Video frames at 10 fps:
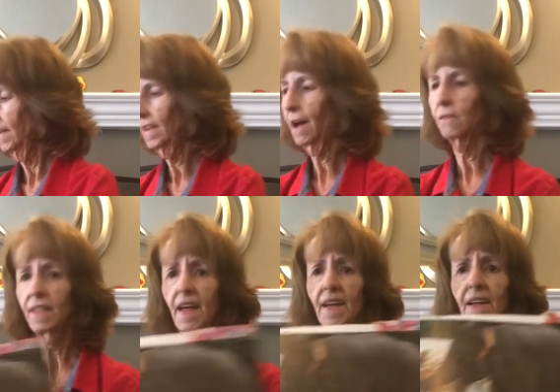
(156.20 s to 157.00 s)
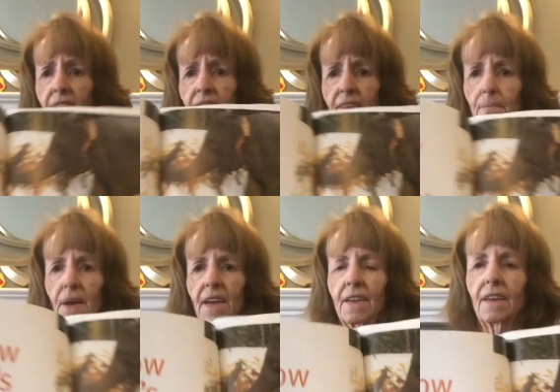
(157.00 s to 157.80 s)
Now let's
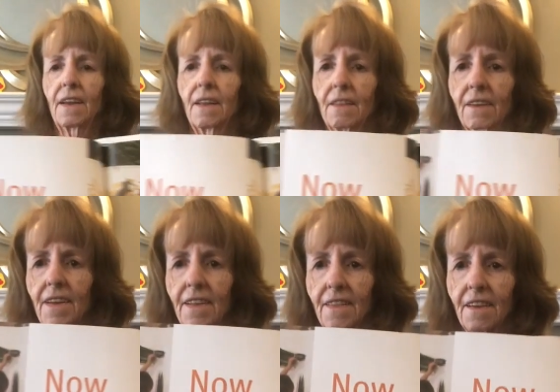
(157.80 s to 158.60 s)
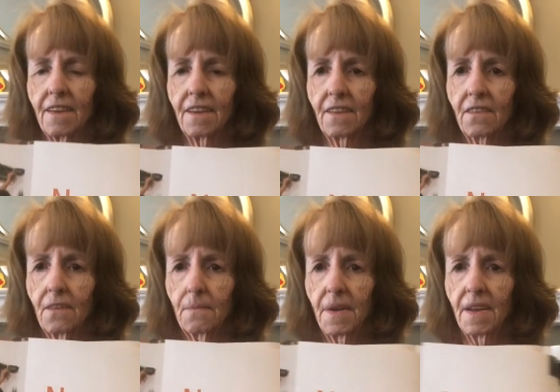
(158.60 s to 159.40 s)
paint. Look at the kids
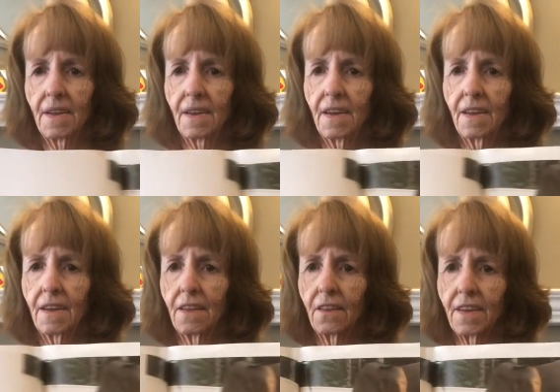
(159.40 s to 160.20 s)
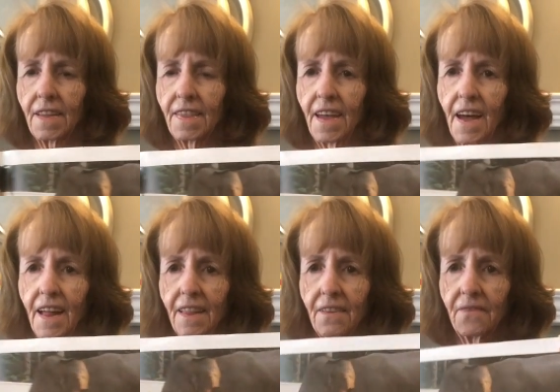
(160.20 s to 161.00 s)
are painting and look at the
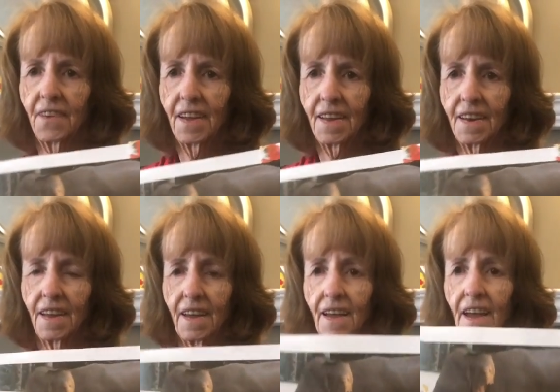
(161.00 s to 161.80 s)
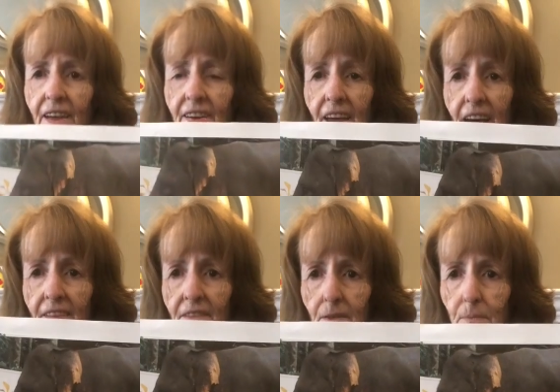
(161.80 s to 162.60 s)
elephant. And he
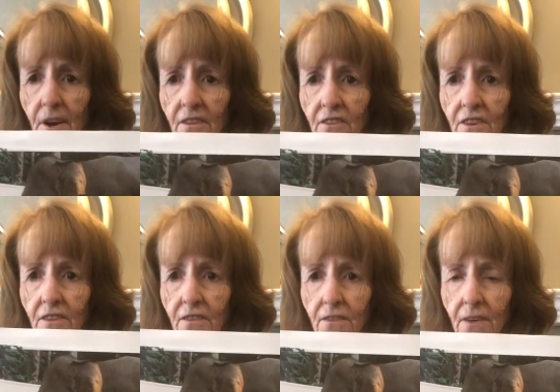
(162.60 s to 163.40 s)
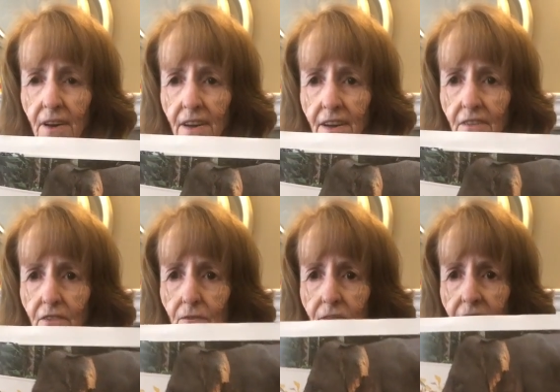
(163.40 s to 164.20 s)
has the brush in his trunk. Can
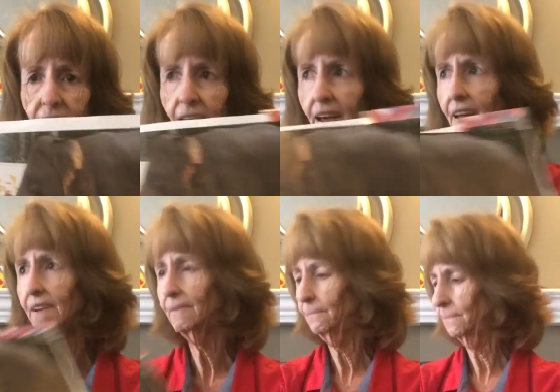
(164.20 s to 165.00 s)
you see that?